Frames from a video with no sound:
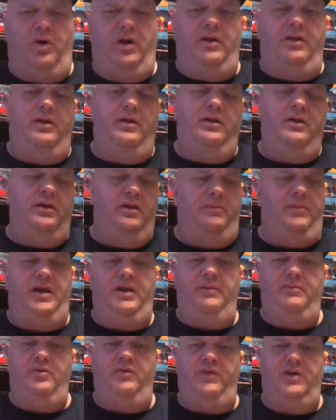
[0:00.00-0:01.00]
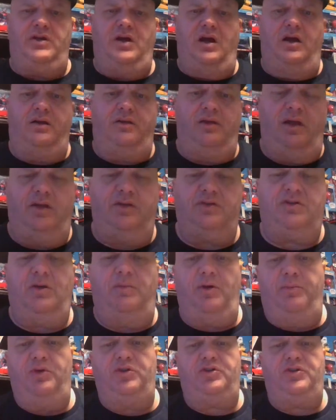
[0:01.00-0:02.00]
one my movie talk thing, so
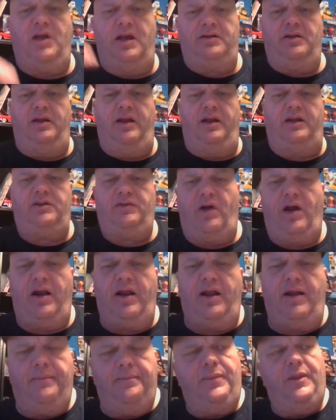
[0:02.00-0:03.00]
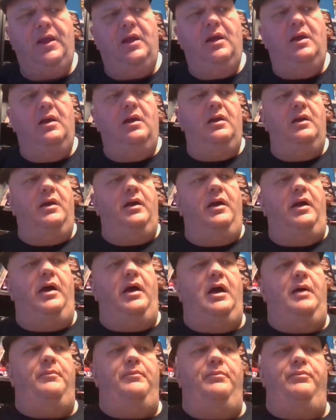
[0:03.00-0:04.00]
I'm going to push that to next Friday.
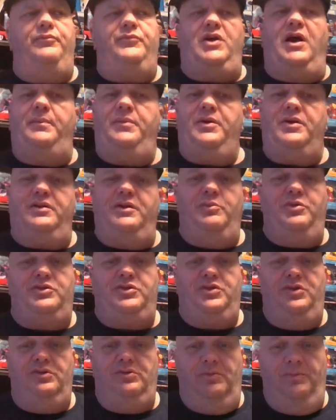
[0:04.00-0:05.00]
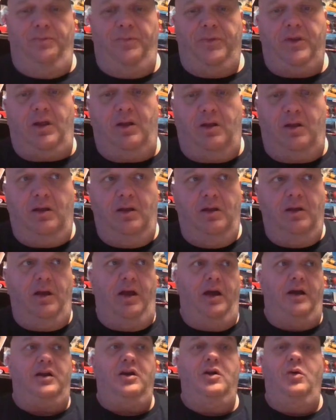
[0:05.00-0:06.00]
Um, topic number two
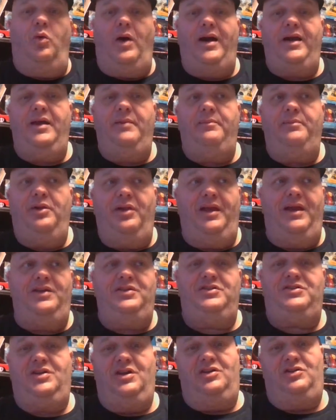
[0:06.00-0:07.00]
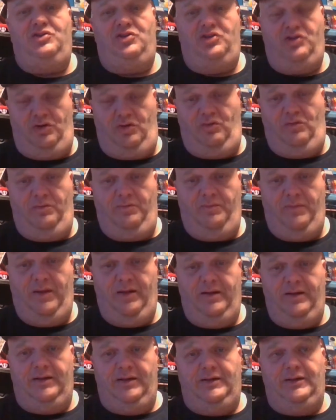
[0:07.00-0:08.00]
uh, Quiet Place 2.
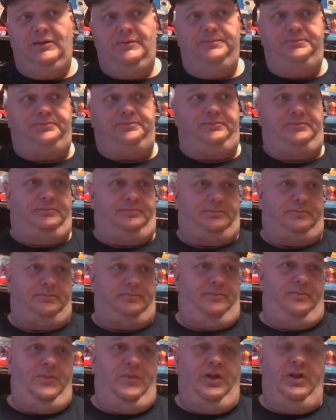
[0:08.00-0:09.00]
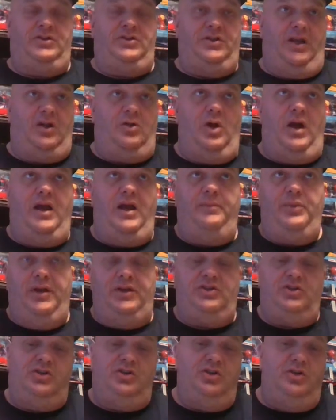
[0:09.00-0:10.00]
Looks like Quiet
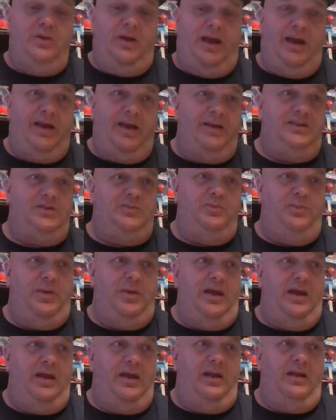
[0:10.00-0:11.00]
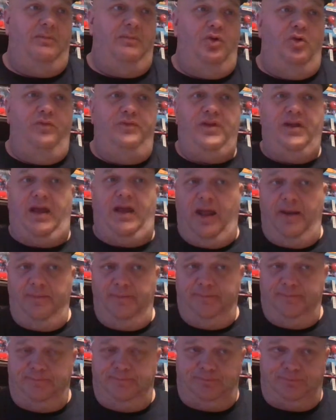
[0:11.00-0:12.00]
Place 2 has been moved again.